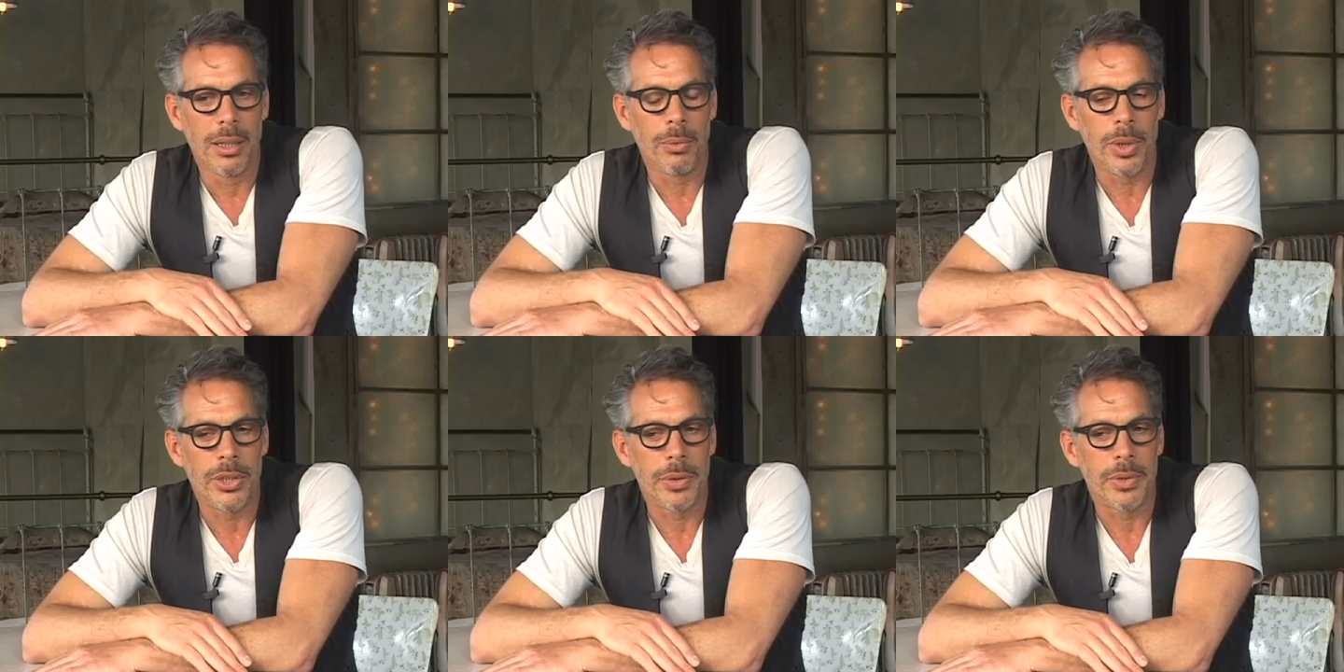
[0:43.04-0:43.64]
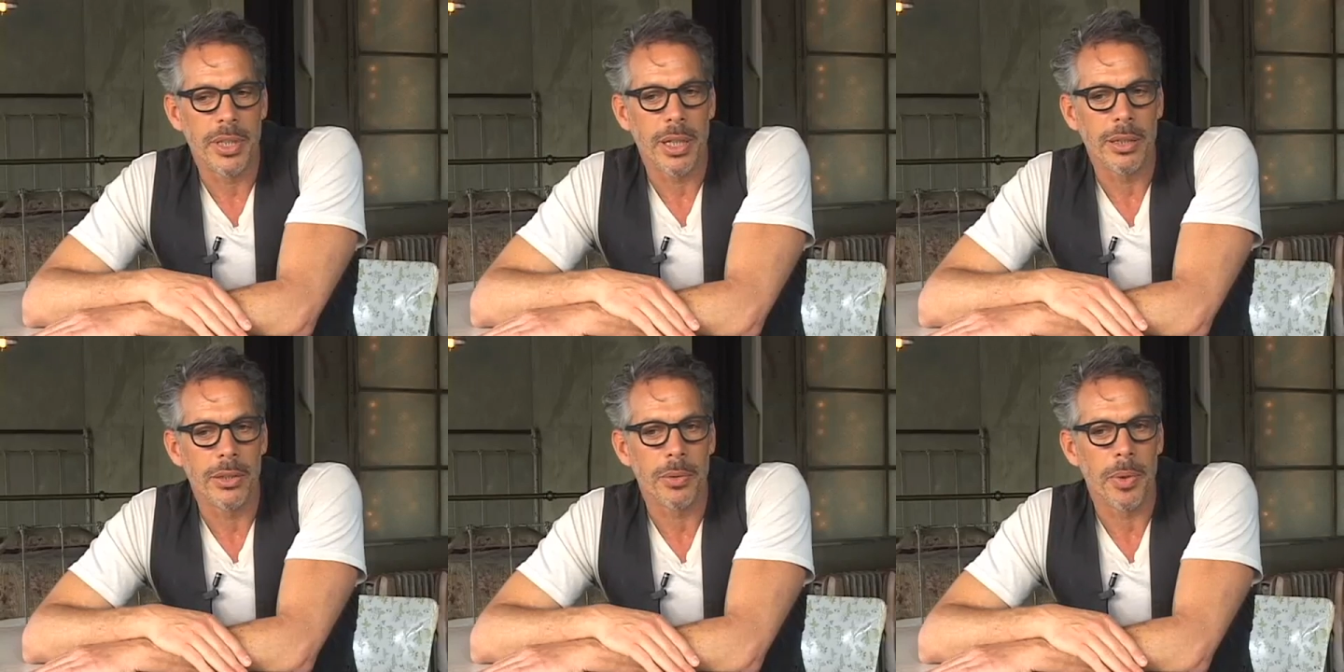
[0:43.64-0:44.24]
When she was
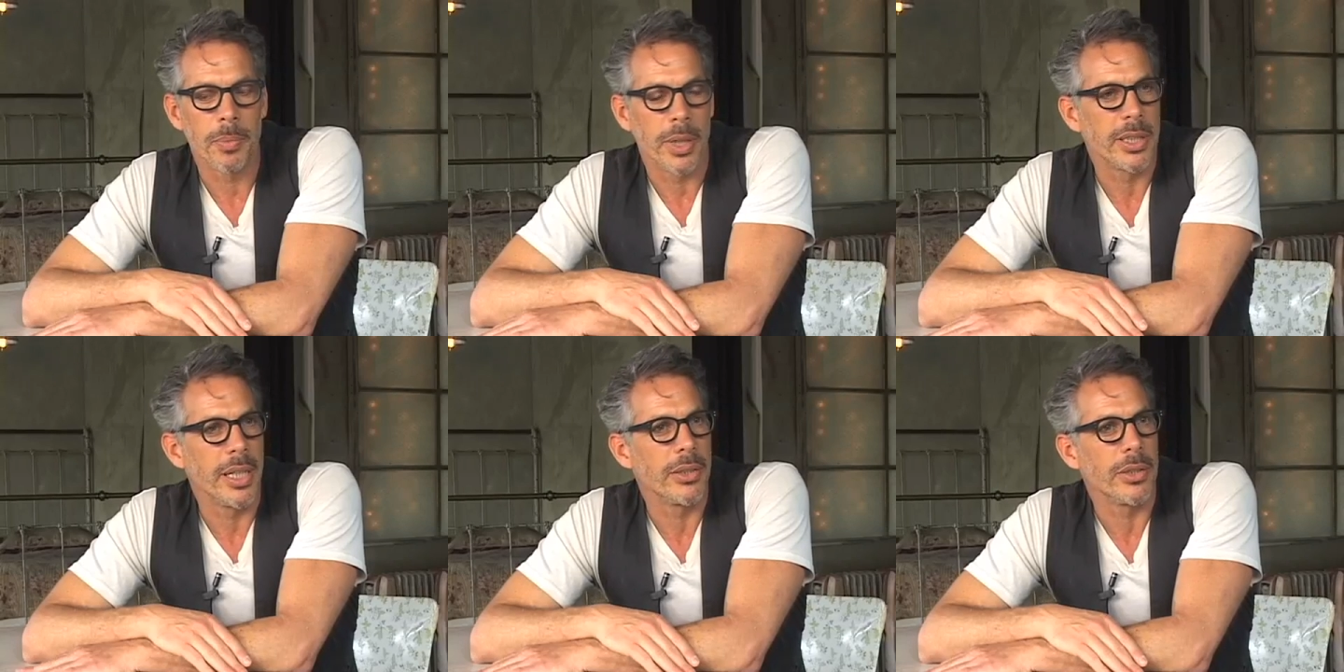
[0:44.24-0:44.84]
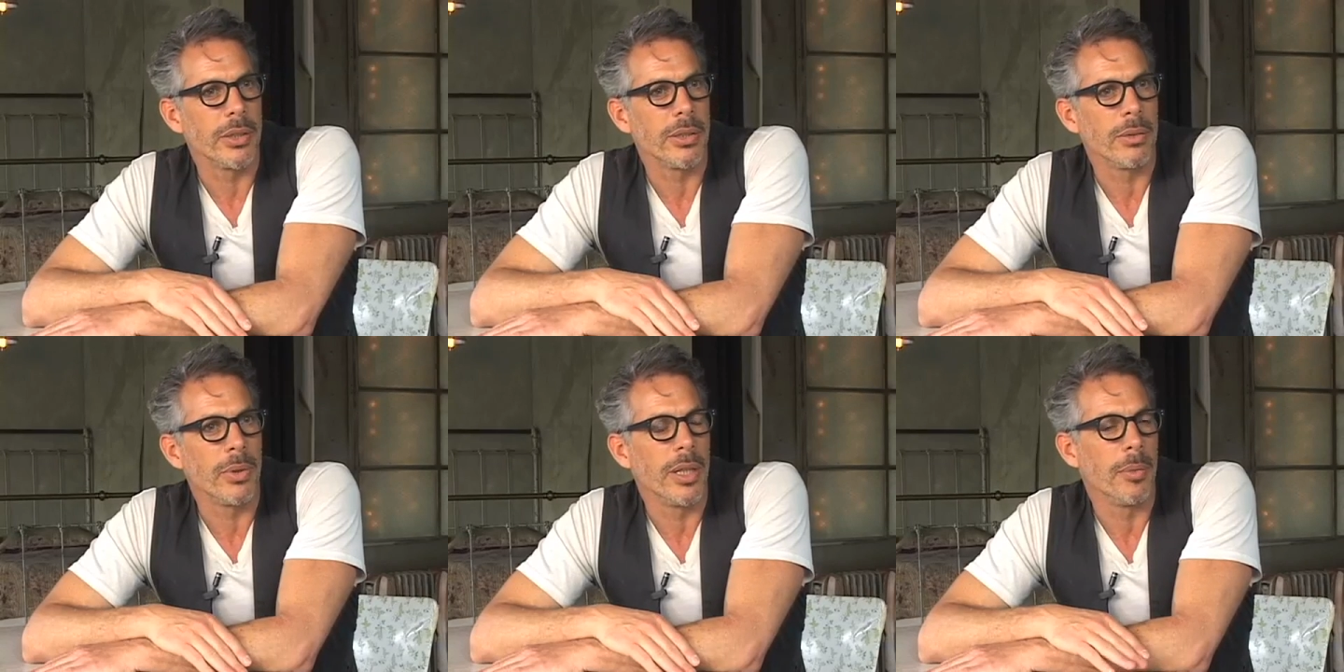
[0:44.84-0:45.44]
diagnosed with breast cancer,
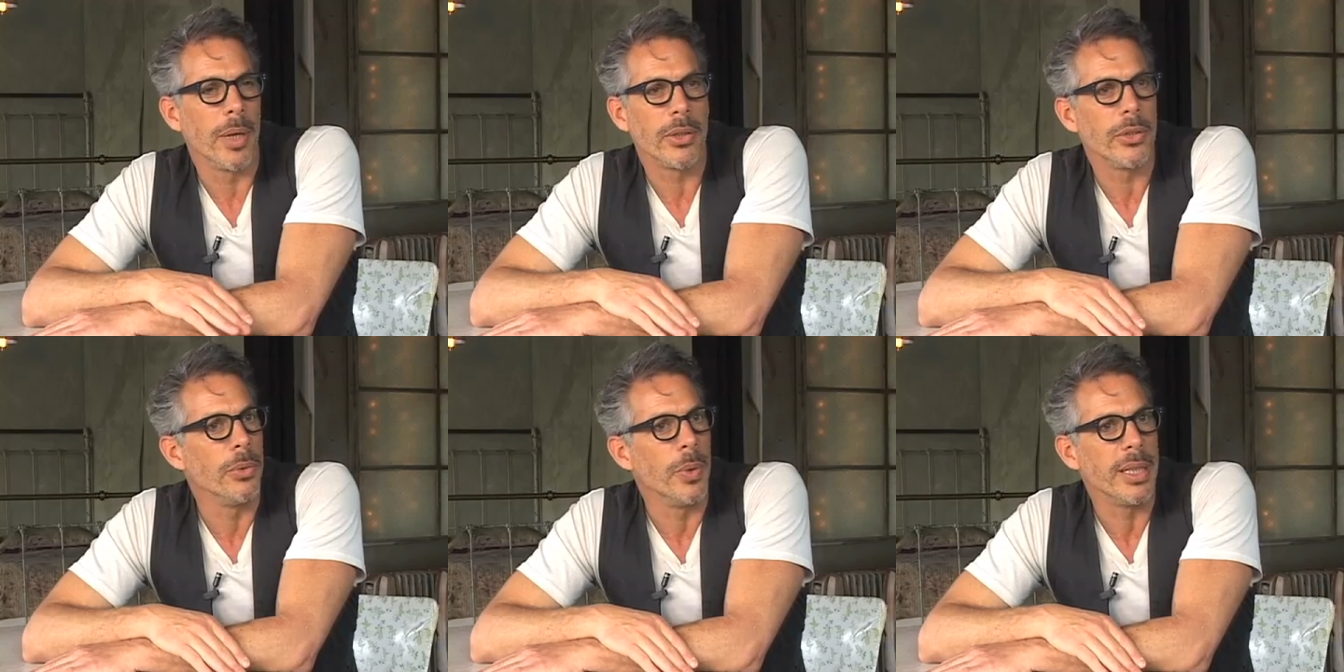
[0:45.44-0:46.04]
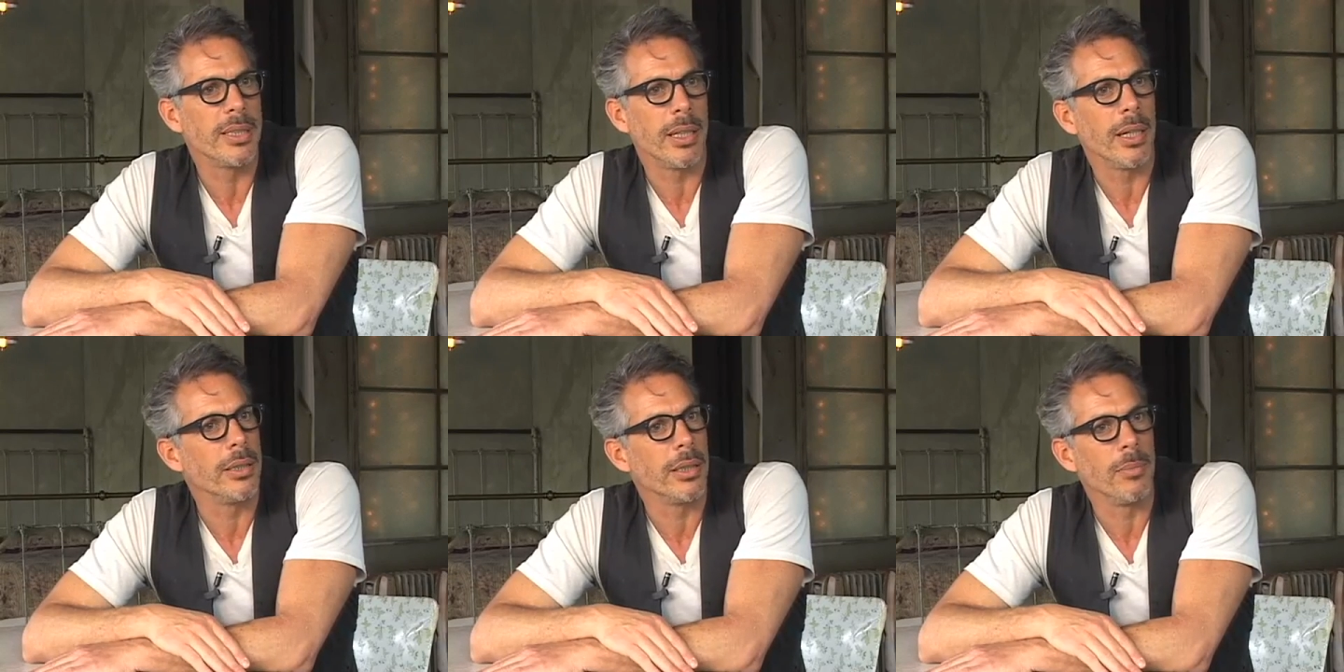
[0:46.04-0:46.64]
within about two weeks, they
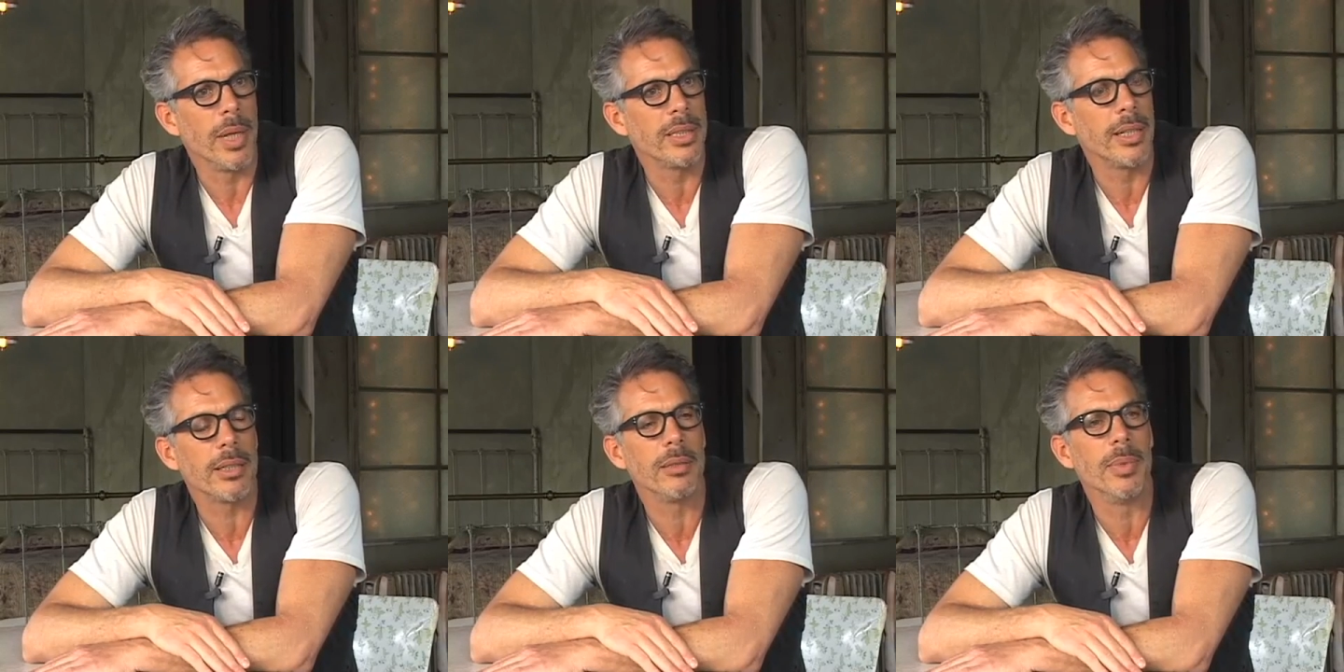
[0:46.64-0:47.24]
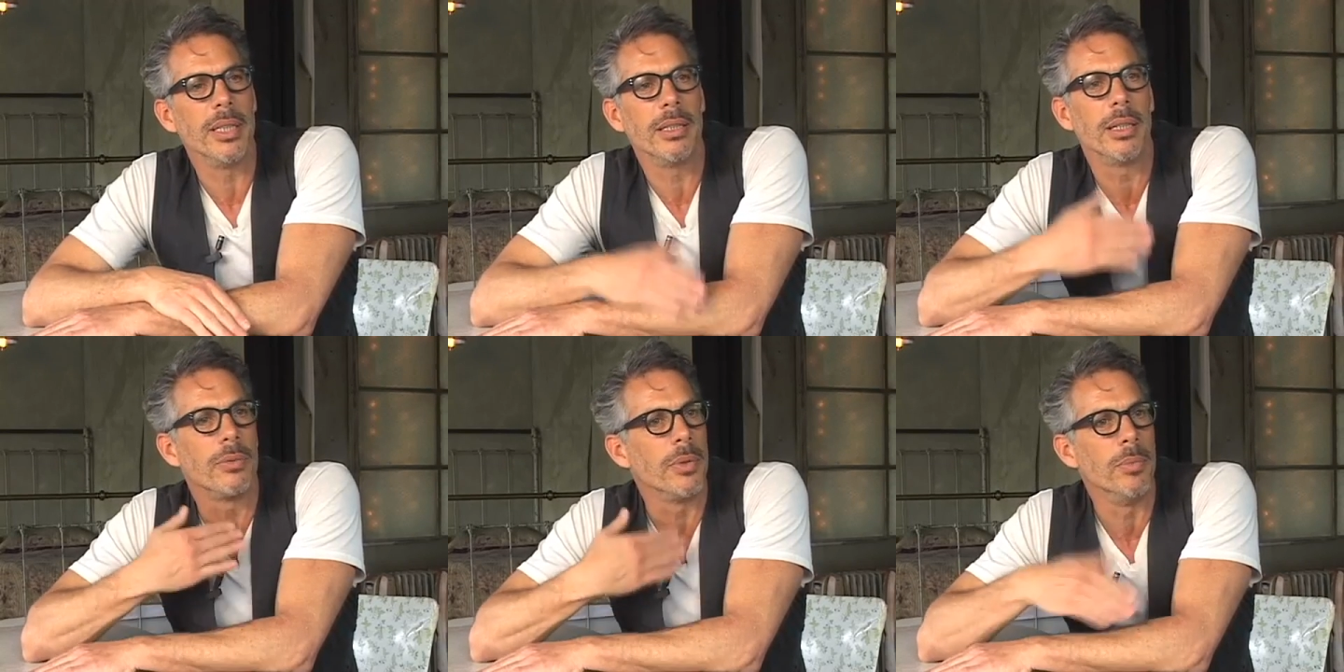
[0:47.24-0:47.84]
had done a mastectomy
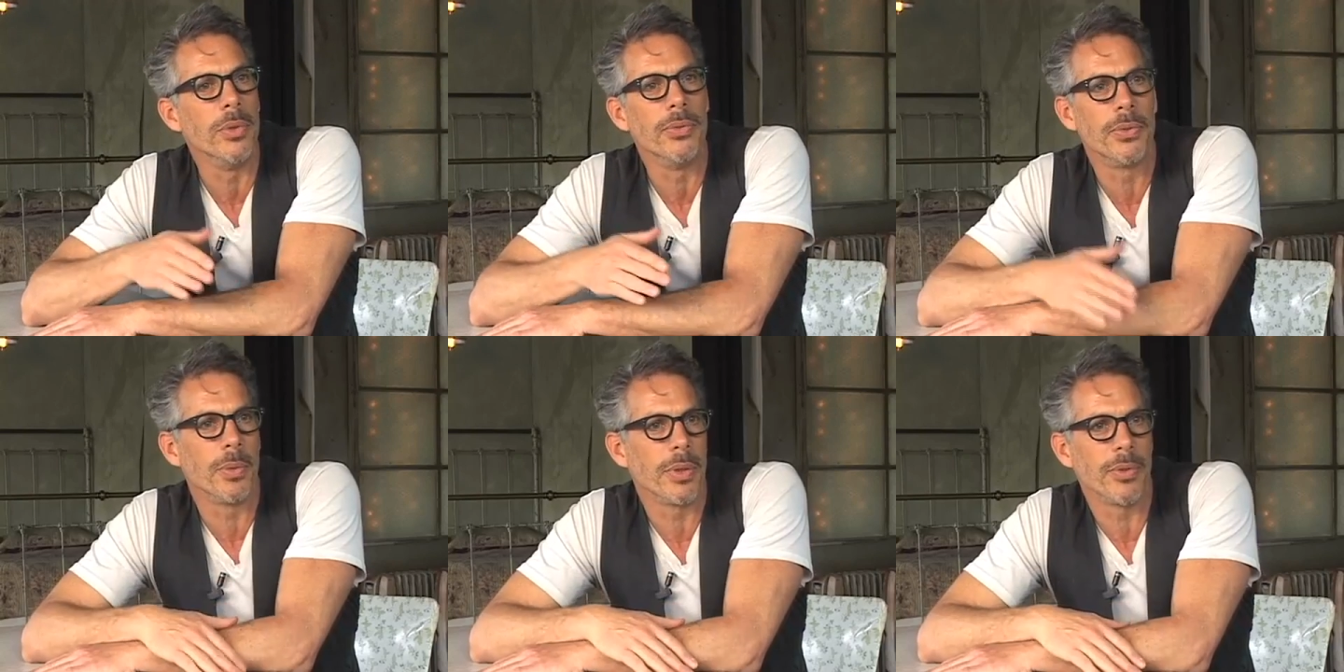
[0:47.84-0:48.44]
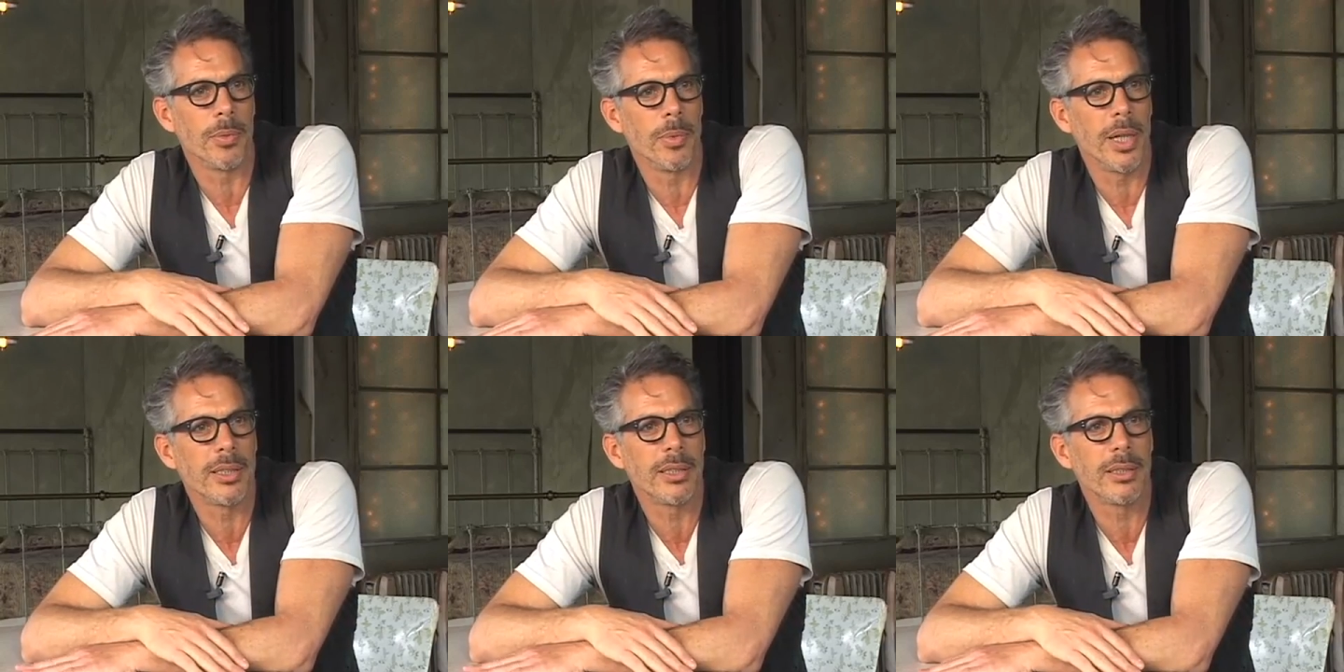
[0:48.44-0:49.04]
and removed one of her
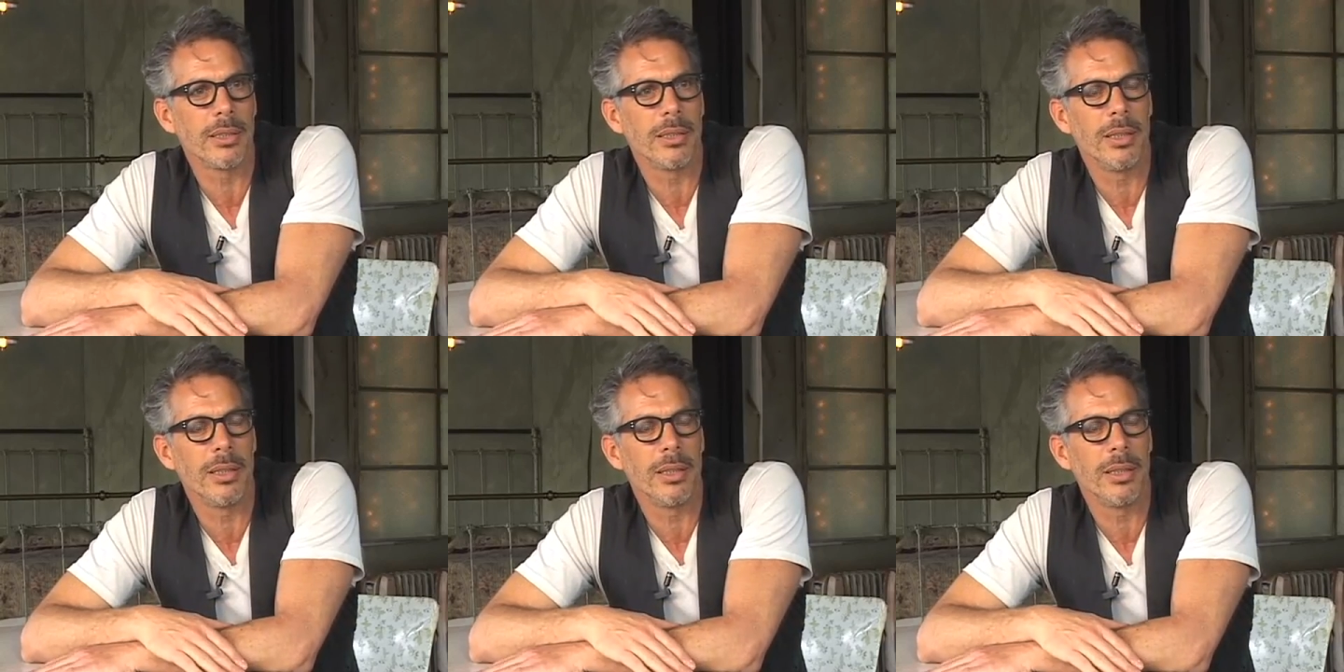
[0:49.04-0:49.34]
breasts.